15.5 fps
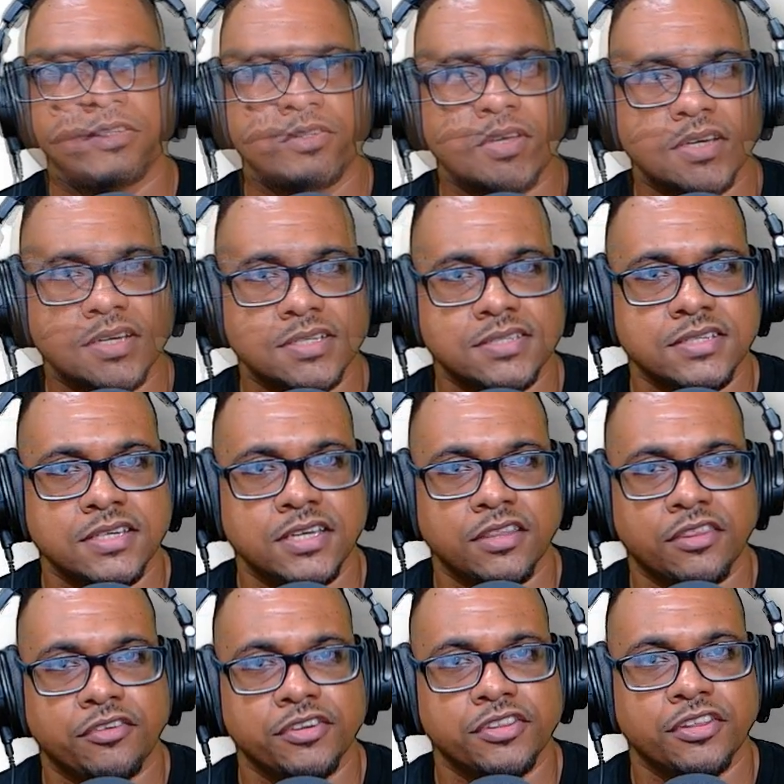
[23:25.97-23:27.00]
So I could say
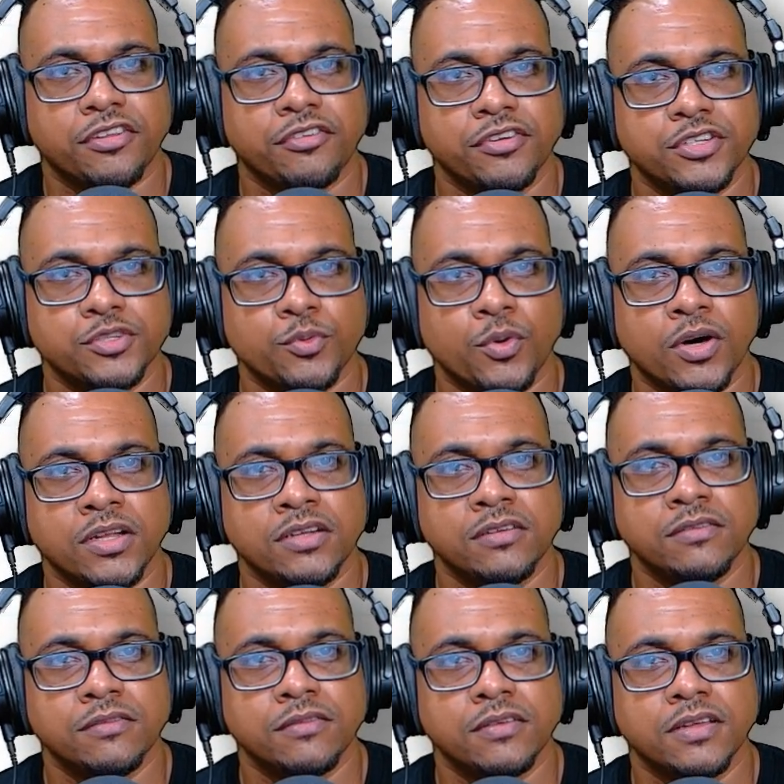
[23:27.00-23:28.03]
3 into 3 is
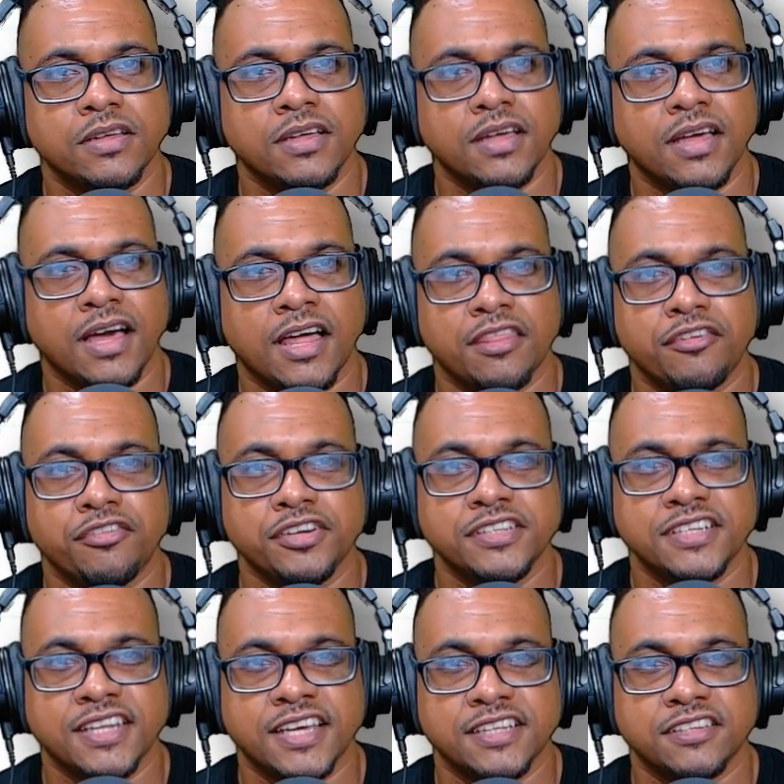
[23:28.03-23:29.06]
1, and 3
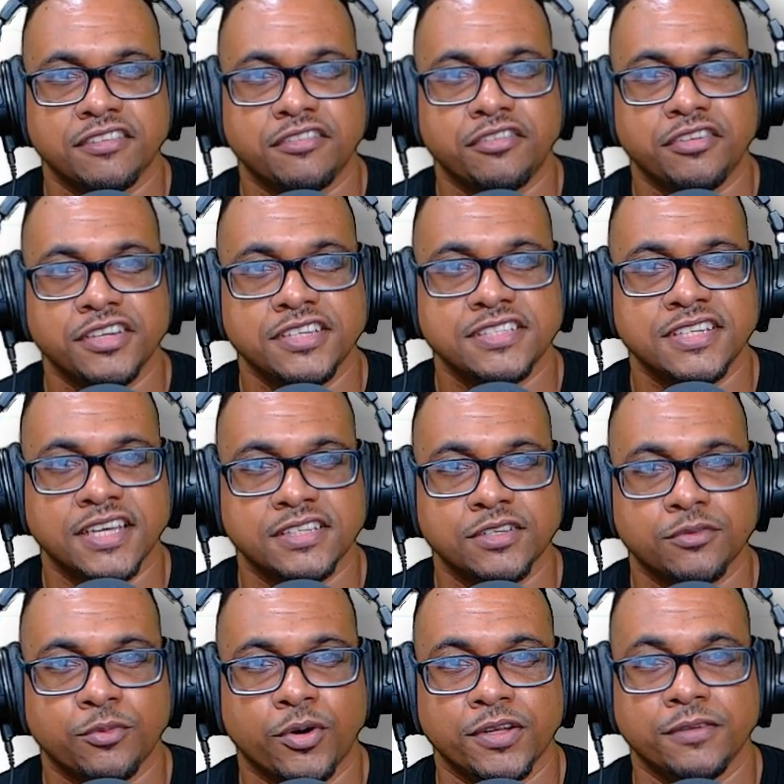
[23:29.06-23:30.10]
into negative 3 is
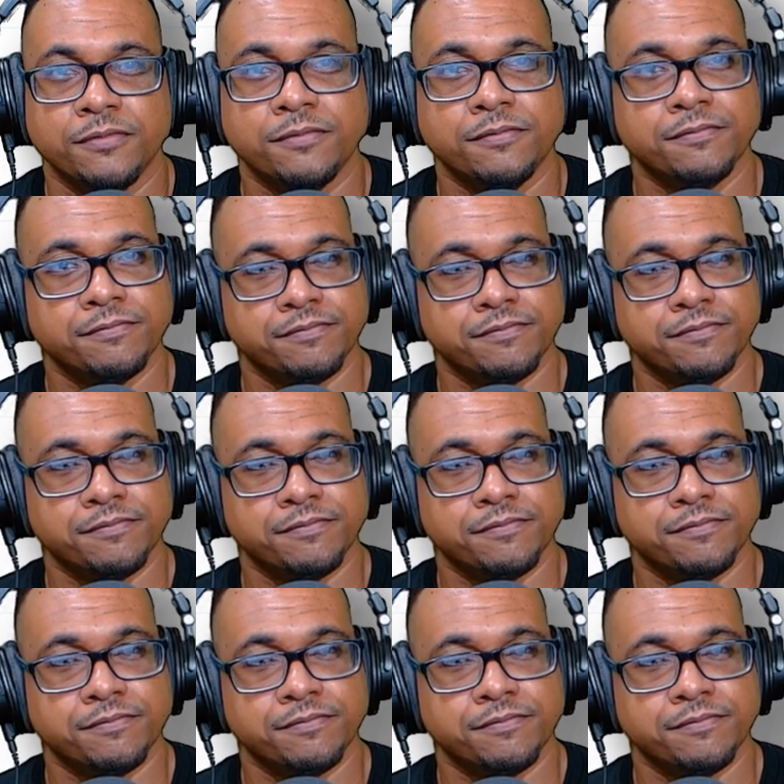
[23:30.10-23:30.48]
negative 1.